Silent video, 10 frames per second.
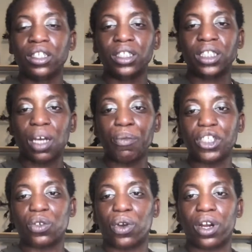semi
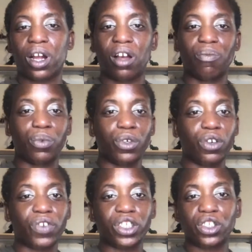square of Pluto
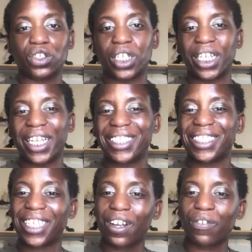retrograde
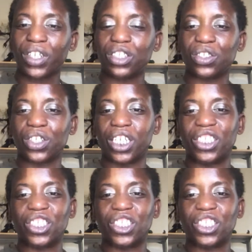Saturn retrograde.